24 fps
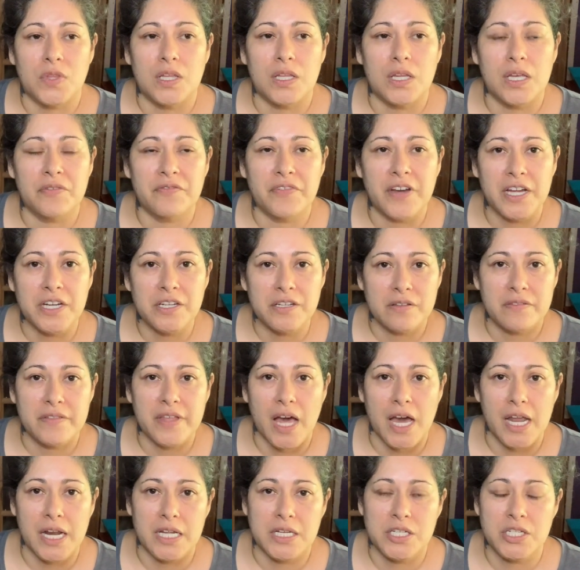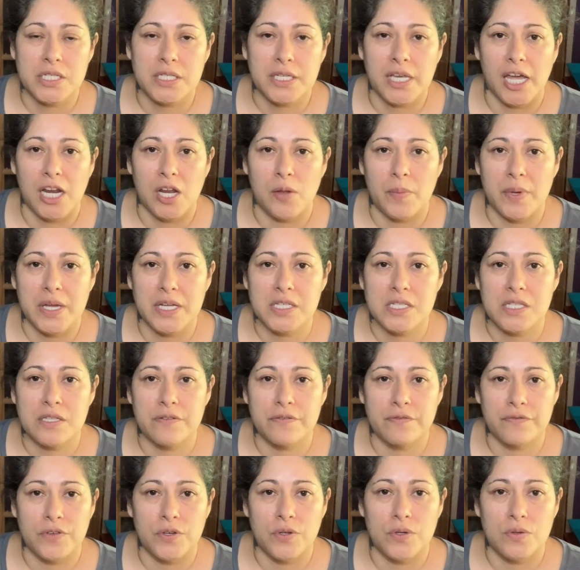If I do that, it just kind of makes the
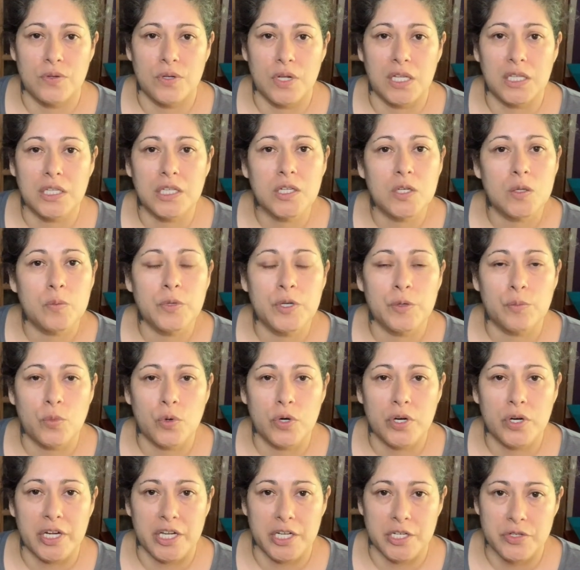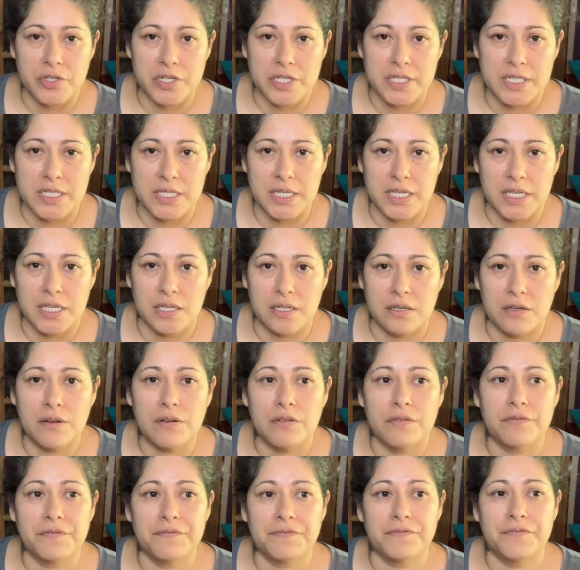food a little bit more interesting
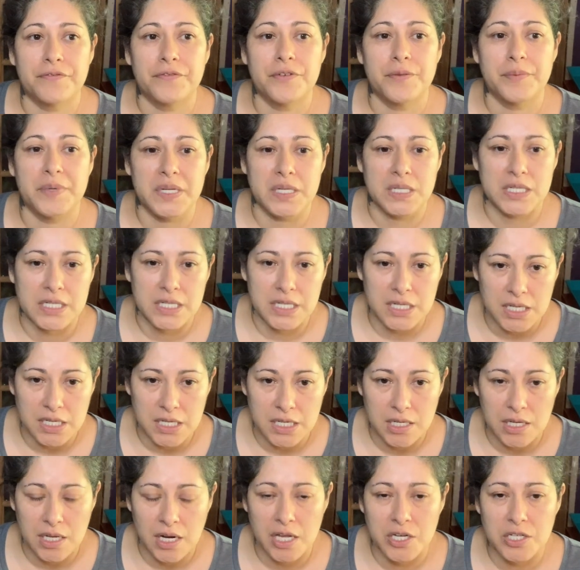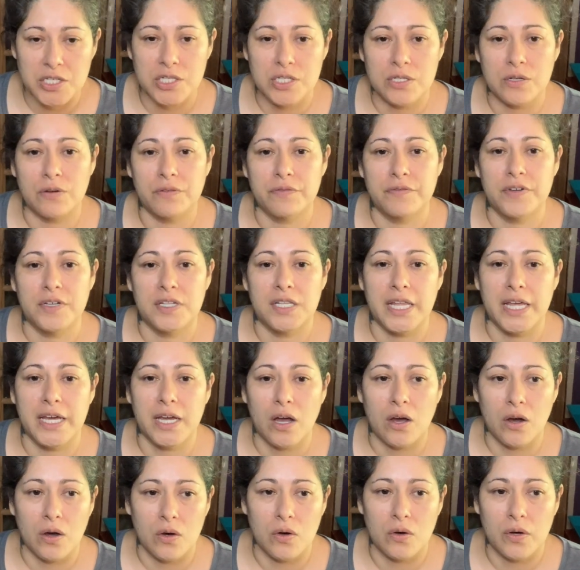for me to eat, and I just don't feel like,
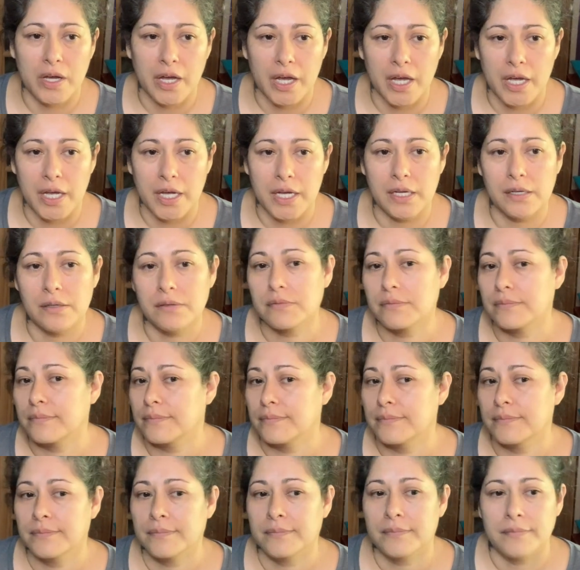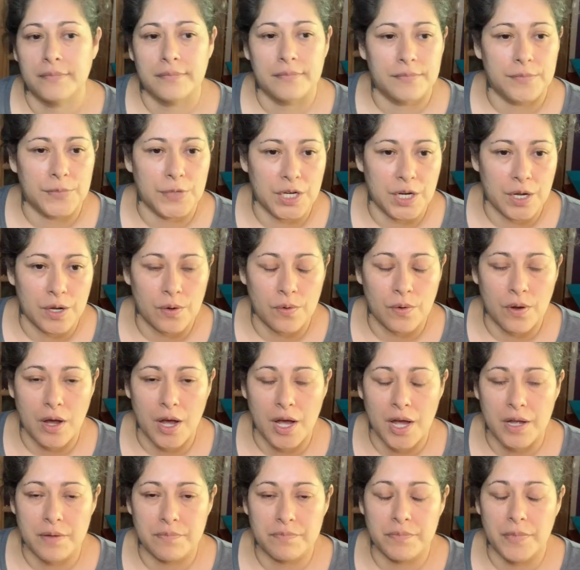oh, okay, you know,
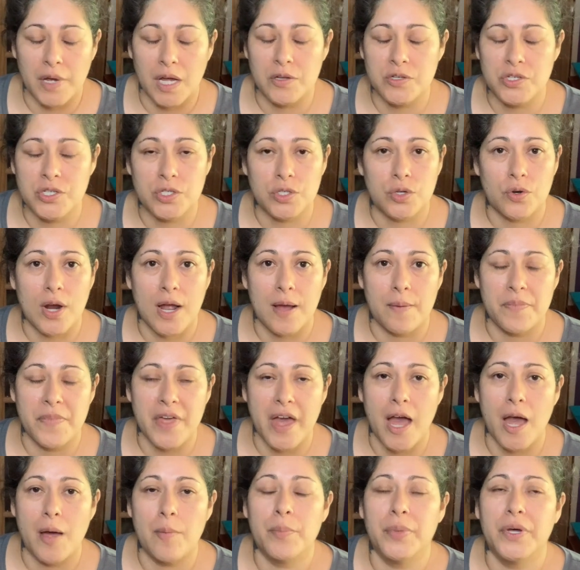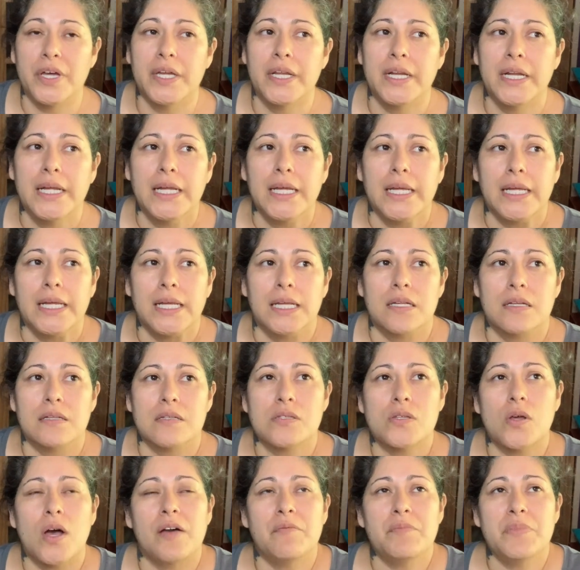I'll just grab that. But
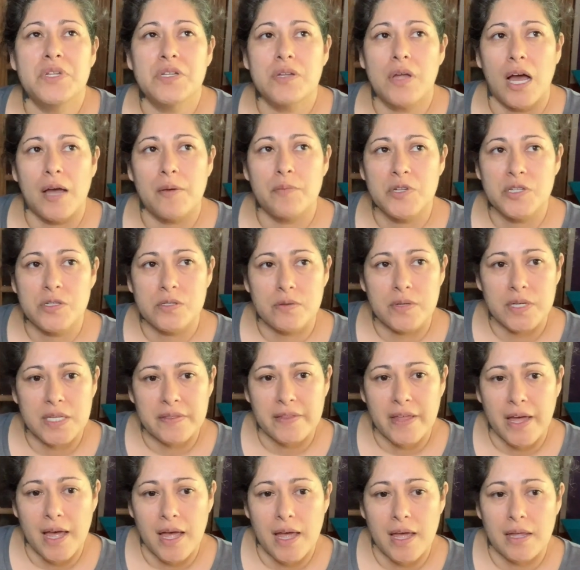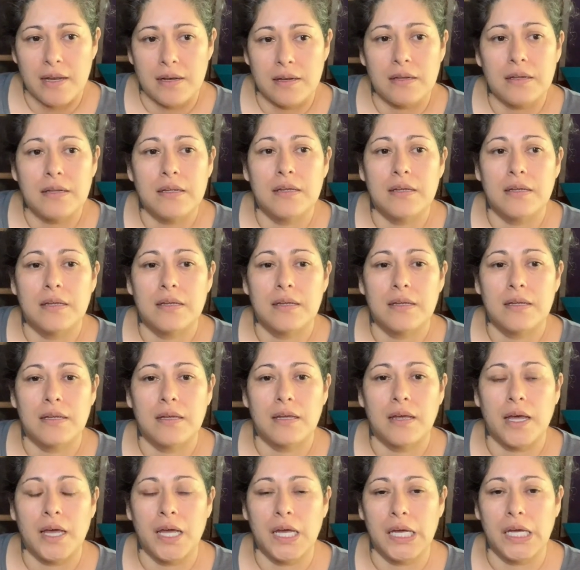so I've been doing that,
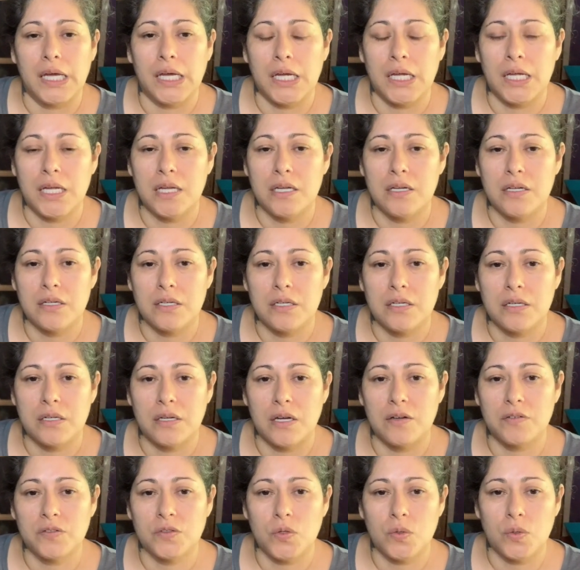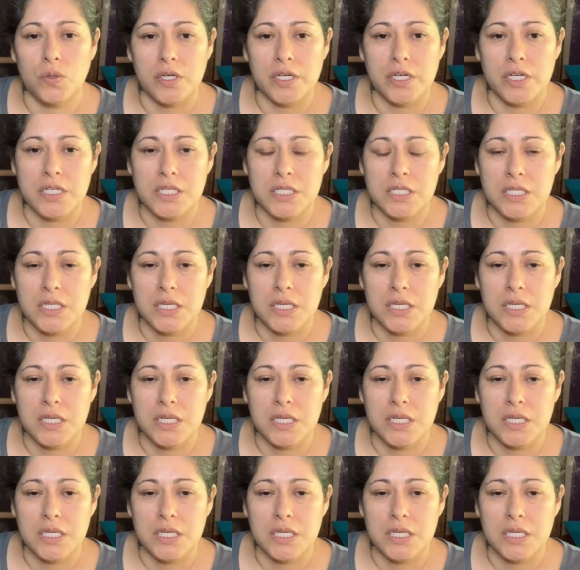and of course